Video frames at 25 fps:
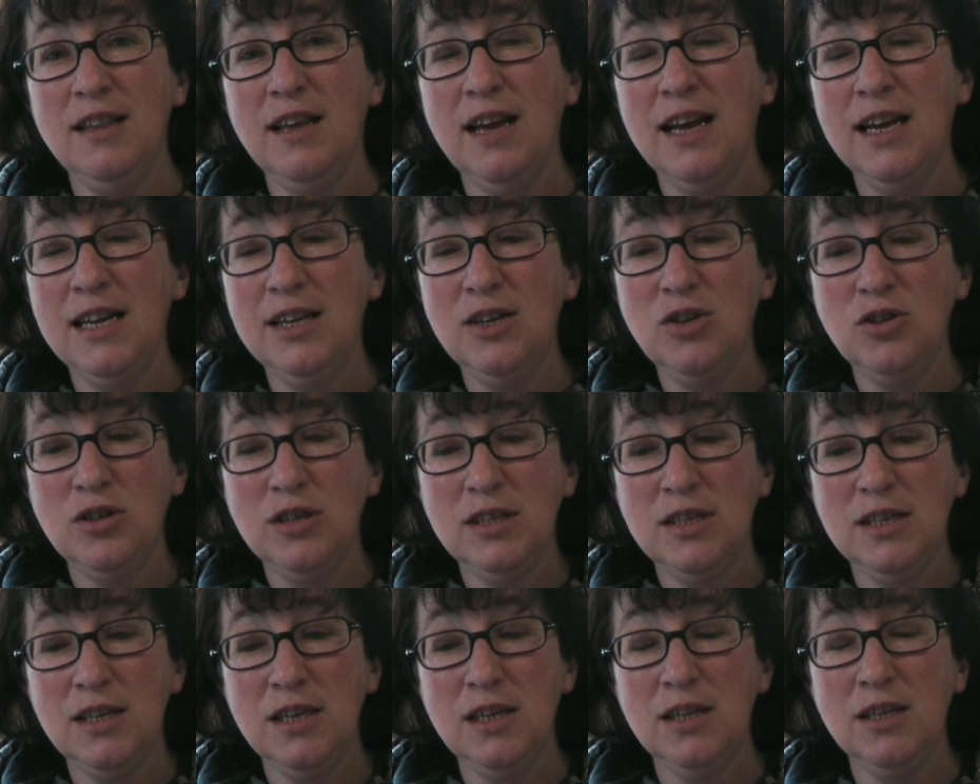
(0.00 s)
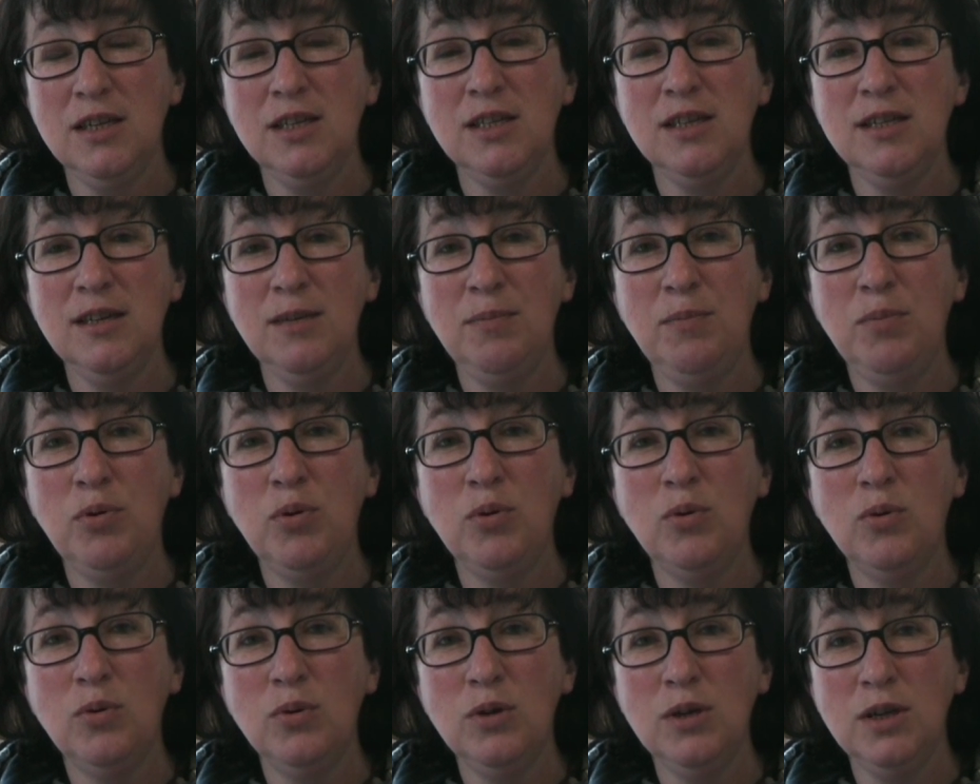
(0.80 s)
They're interested in
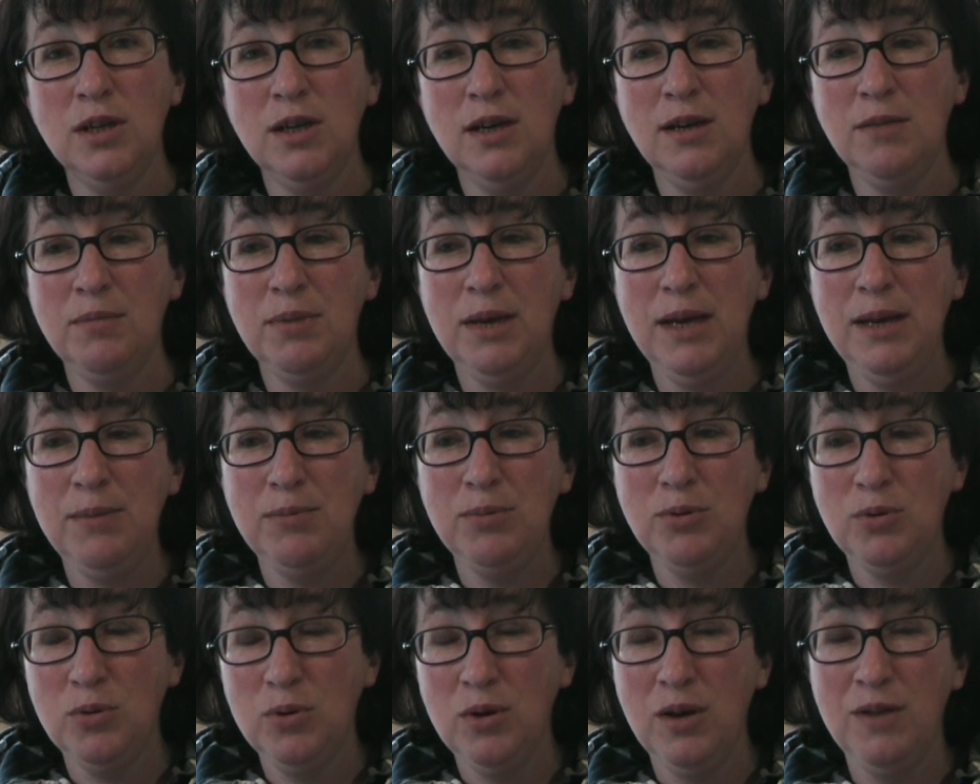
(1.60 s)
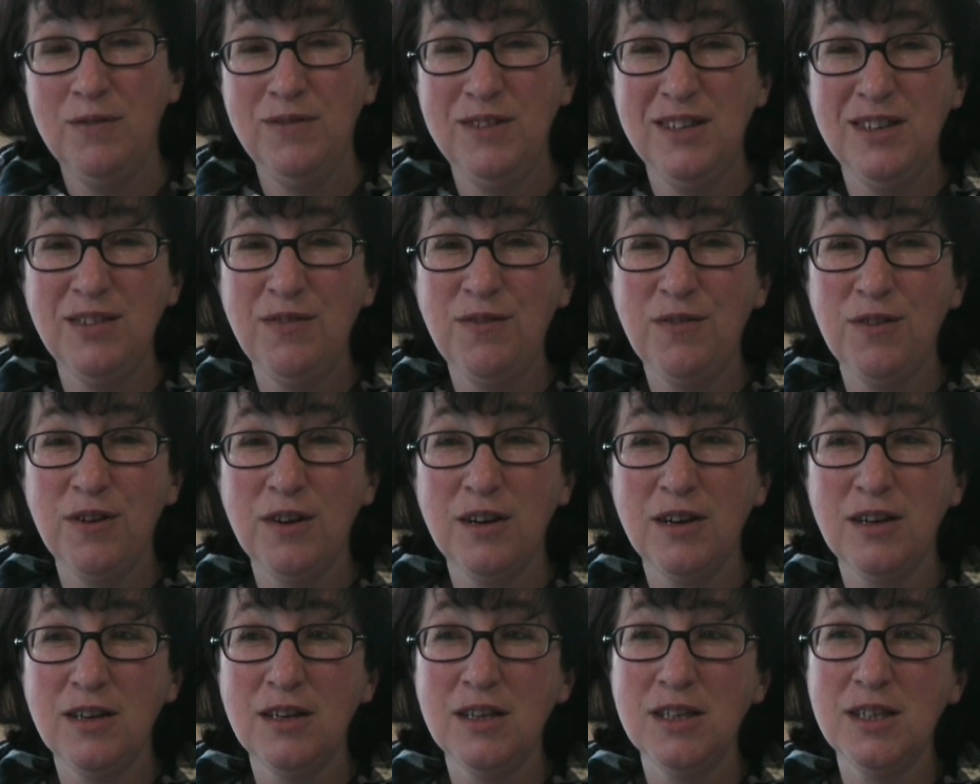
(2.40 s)
supporting people who have
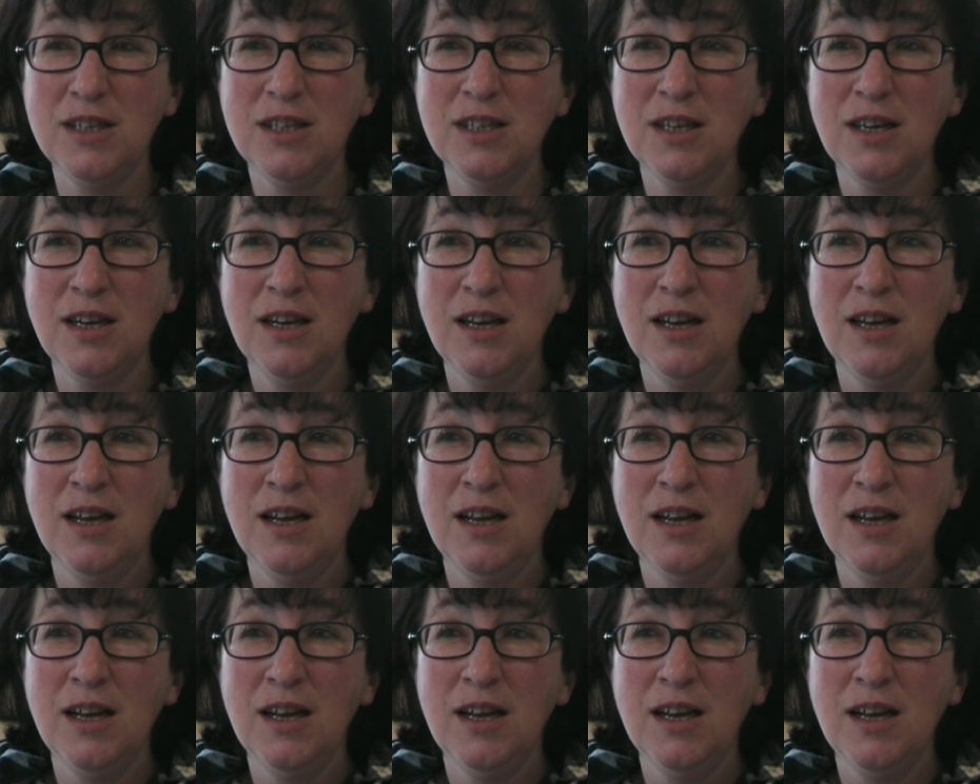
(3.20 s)
different